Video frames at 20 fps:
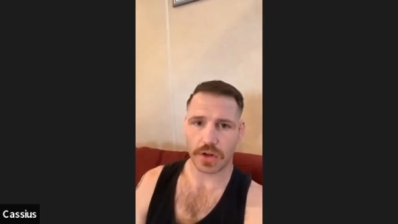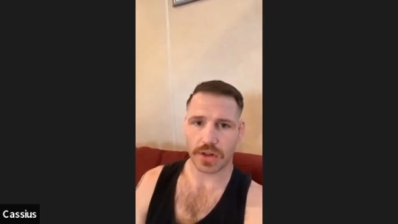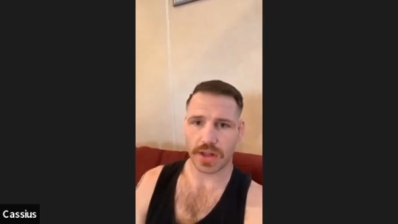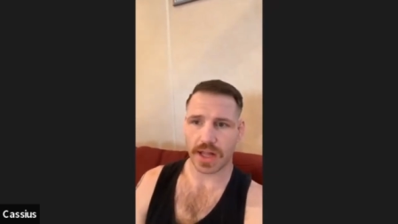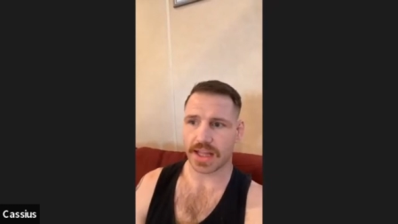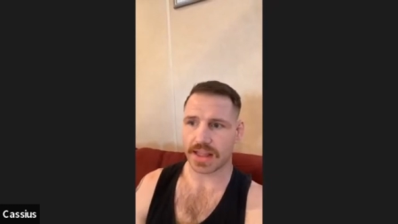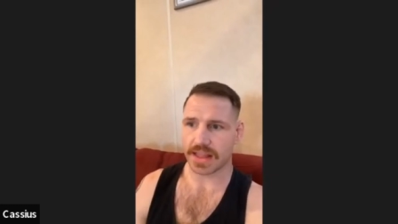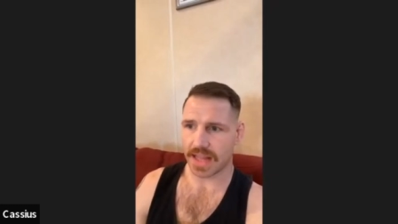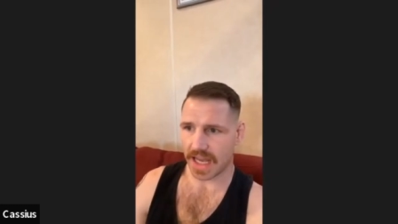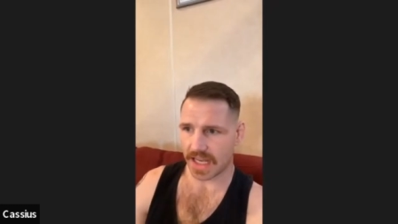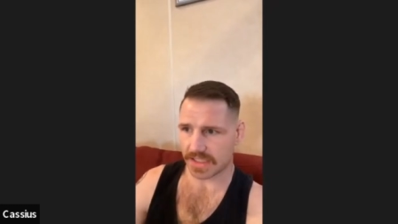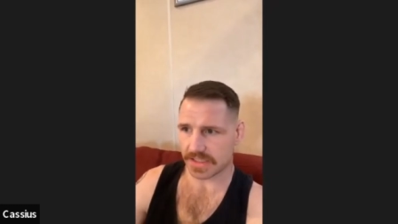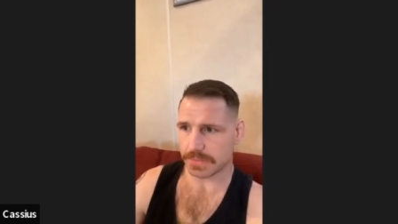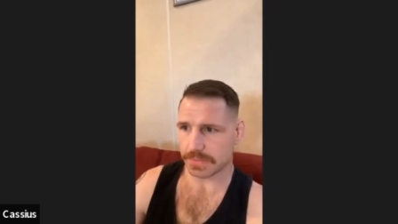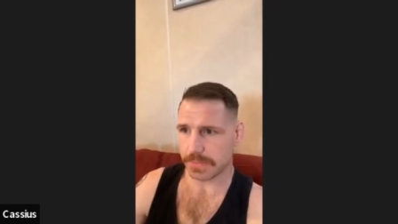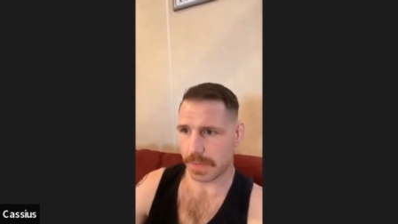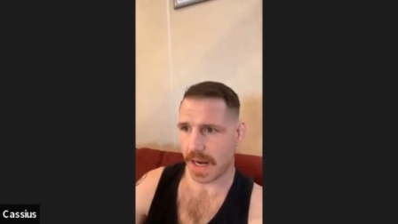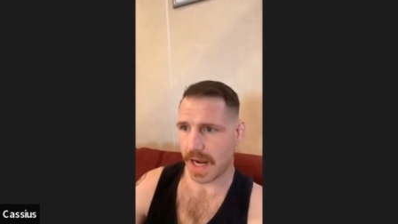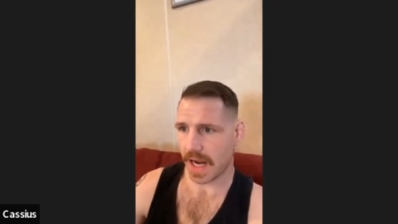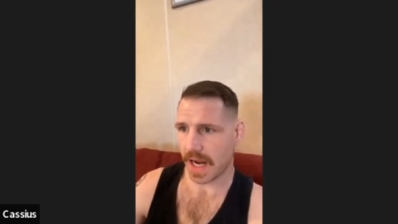like that's
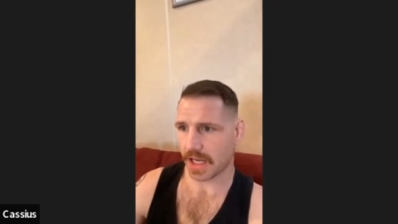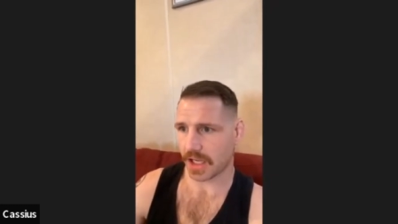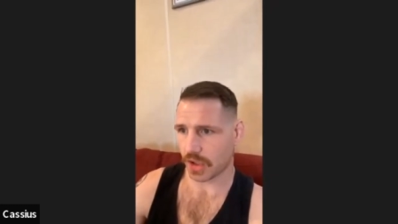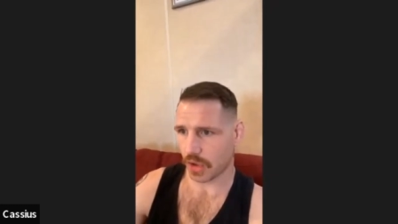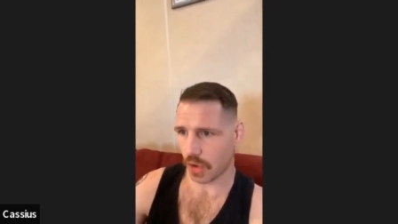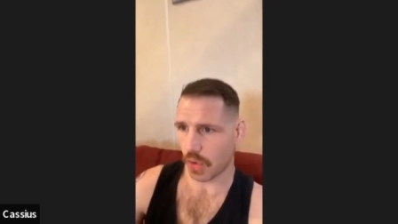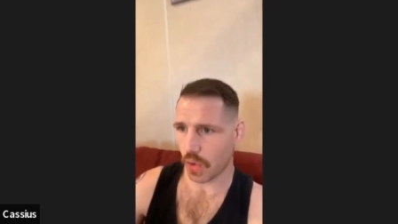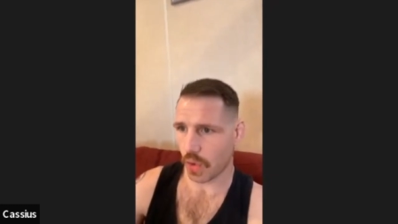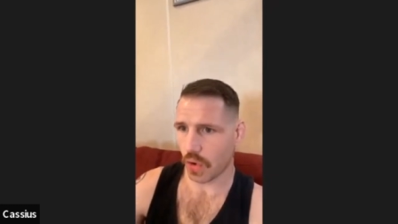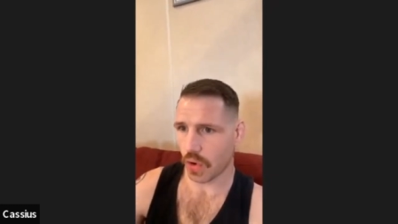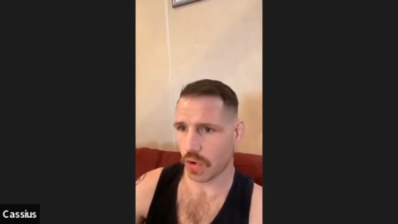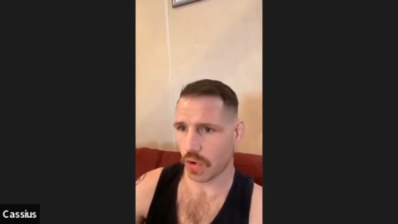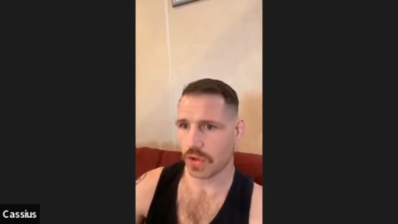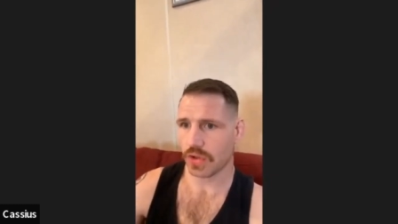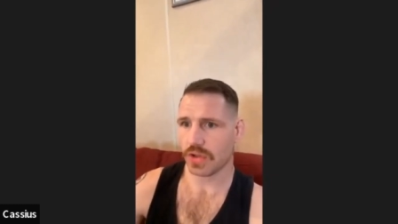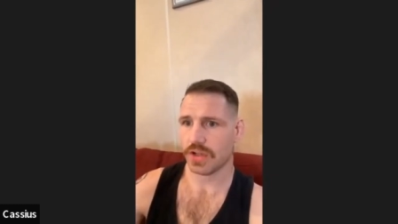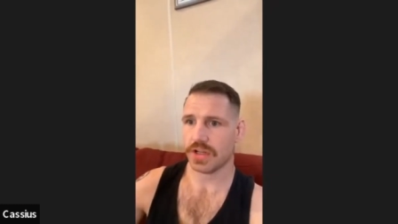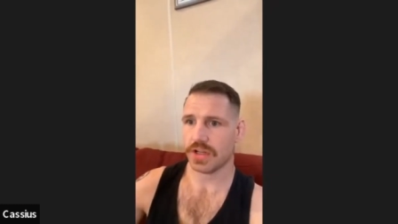my goal,